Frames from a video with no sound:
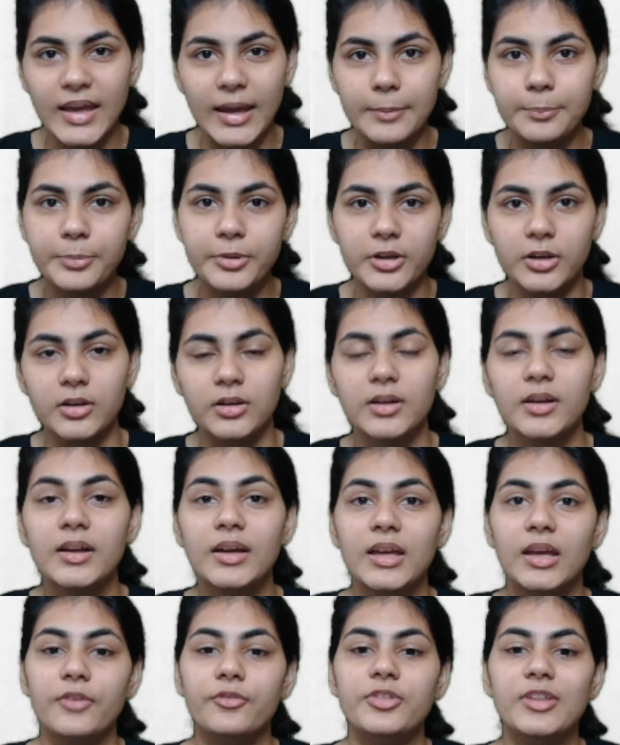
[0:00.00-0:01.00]
emperor,
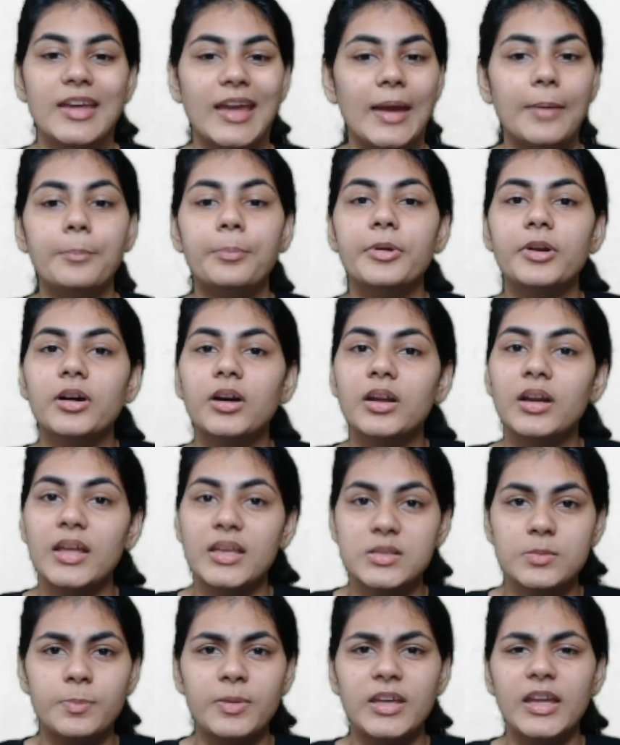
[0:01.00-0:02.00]
if the emperor
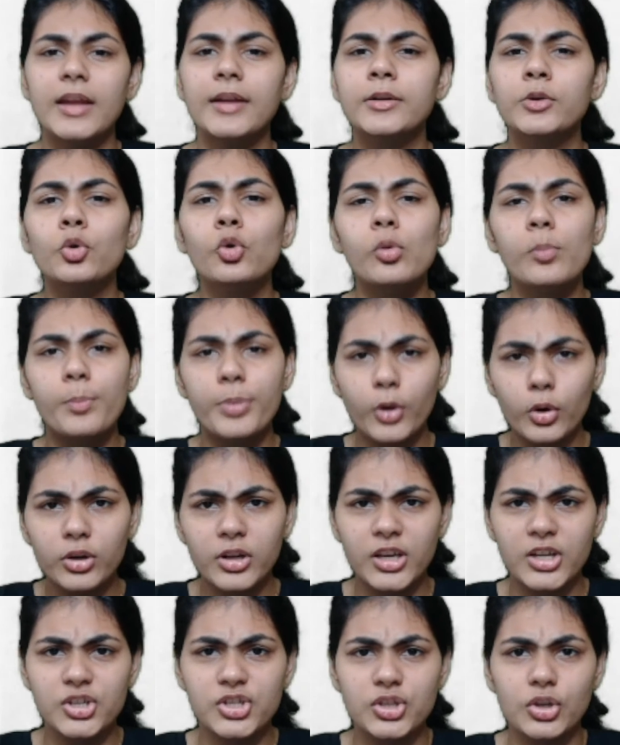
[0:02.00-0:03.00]
is being too
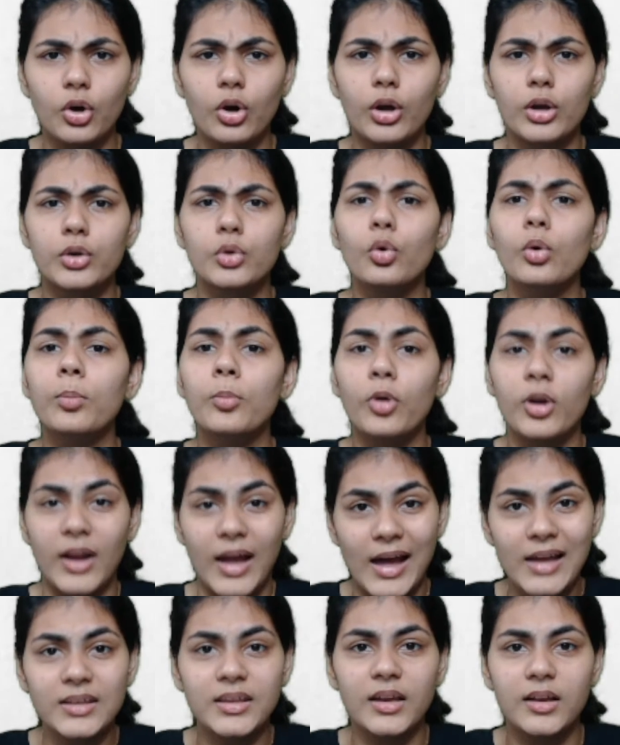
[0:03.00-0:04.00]
brutish or too
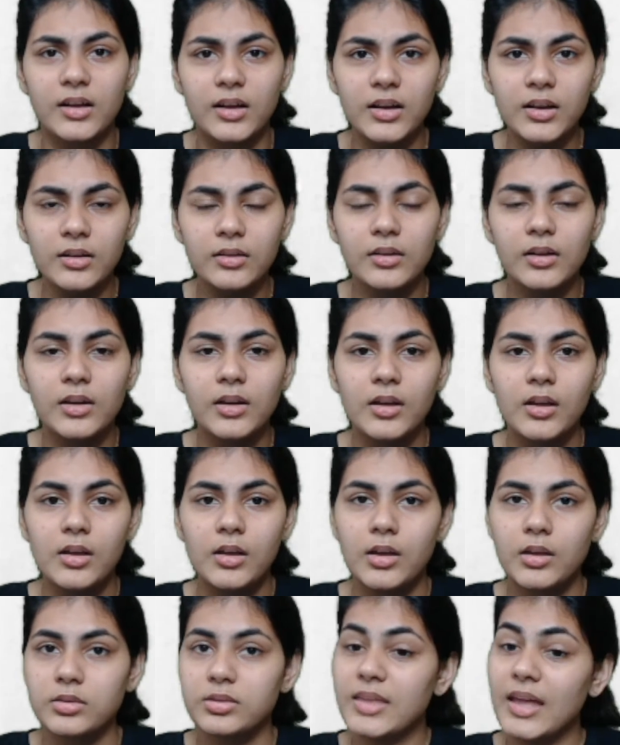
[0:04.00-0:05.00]
monarchical,
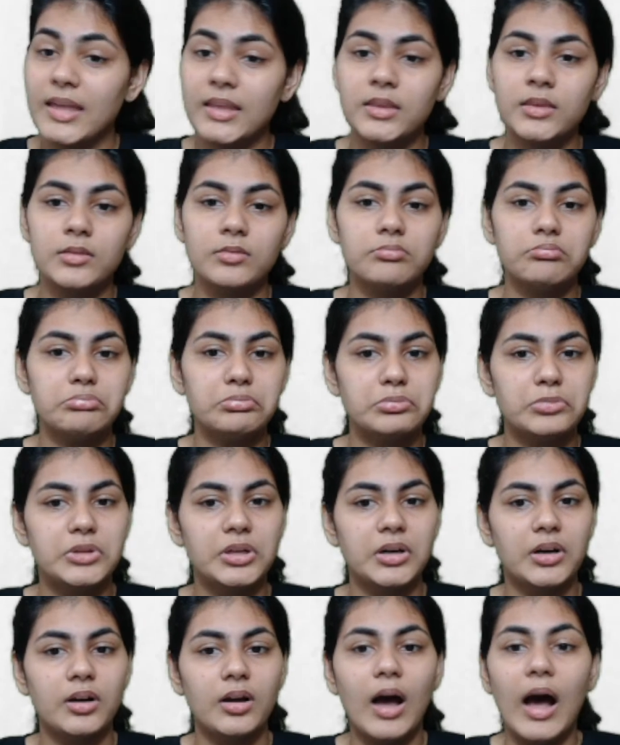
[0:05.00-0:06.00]
then
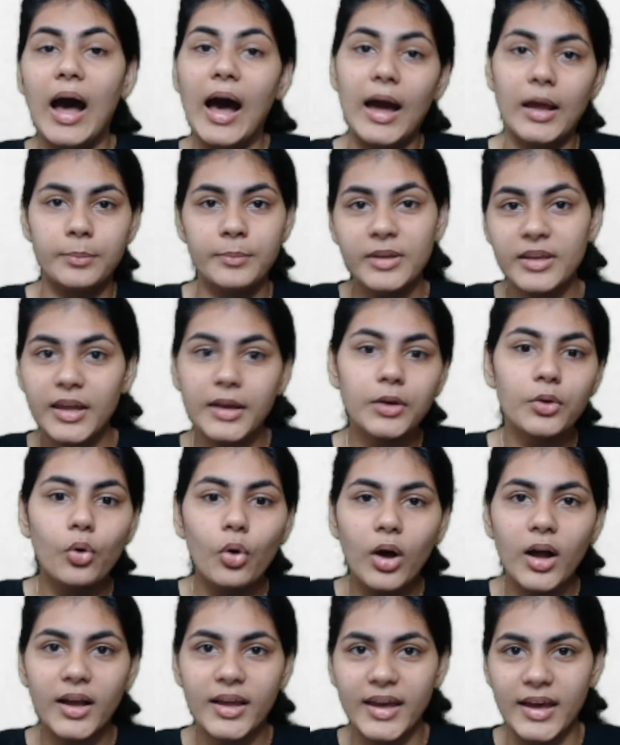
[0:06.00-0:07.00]
the army can
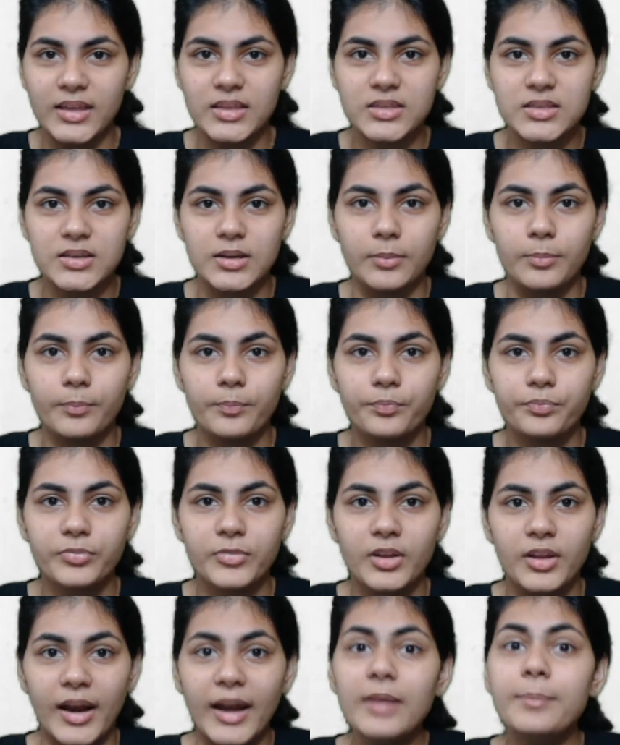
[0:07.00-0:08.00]
go against him,
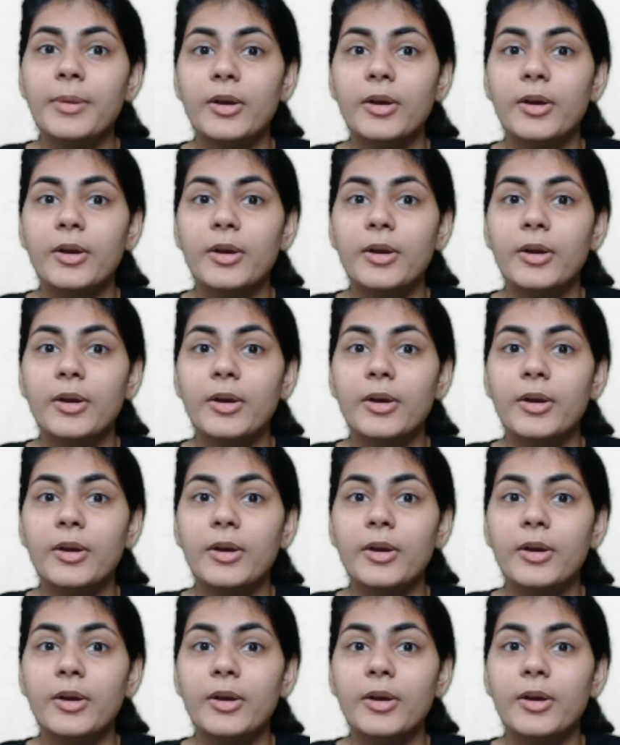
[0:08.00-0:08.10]
right?